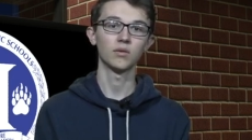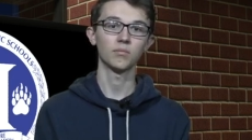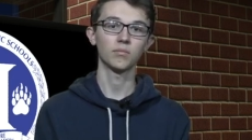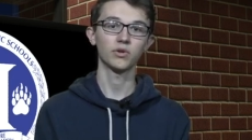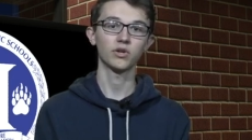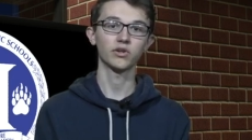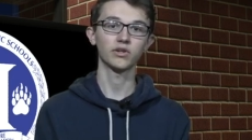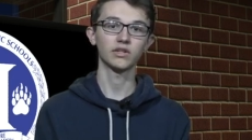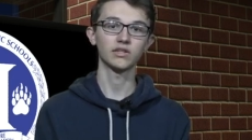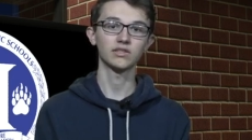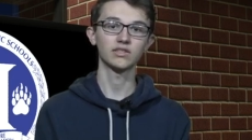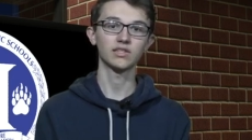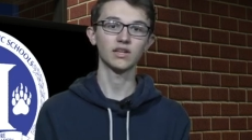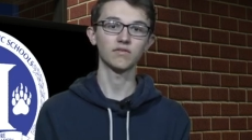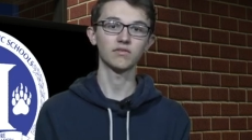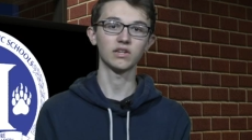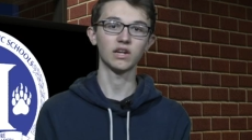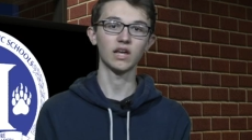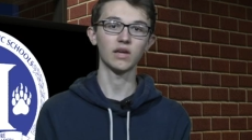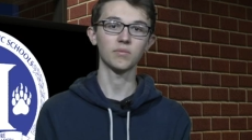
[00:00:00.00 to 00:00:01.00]
Period
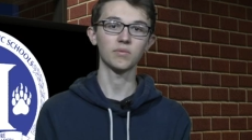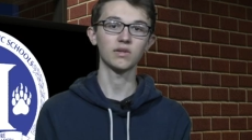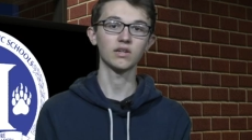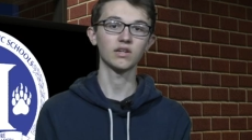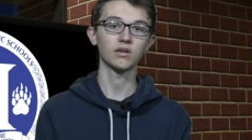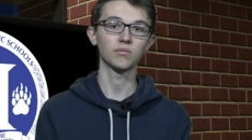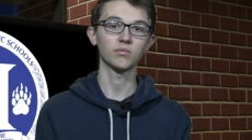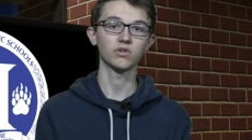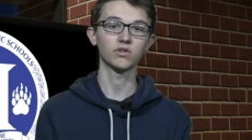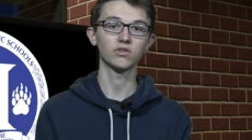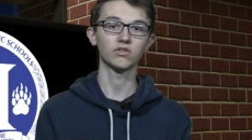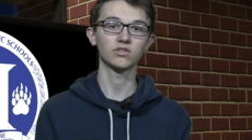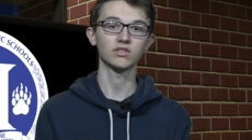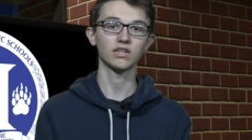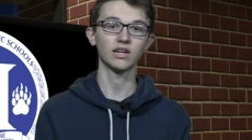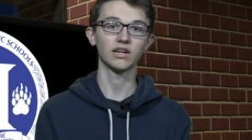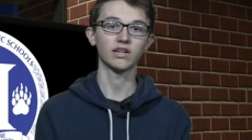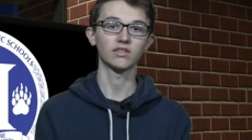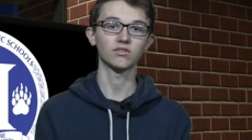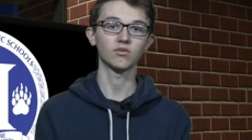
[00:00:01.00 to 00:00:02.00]
7 AP Computer
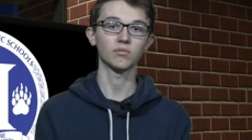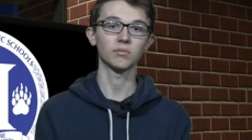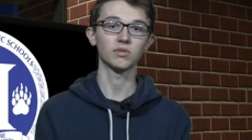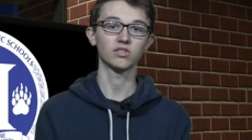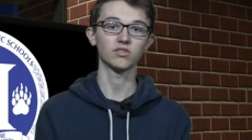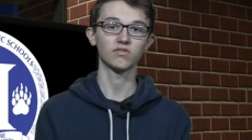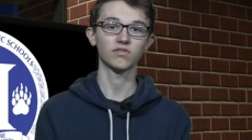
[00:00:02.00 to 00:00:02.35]
Science with Ms.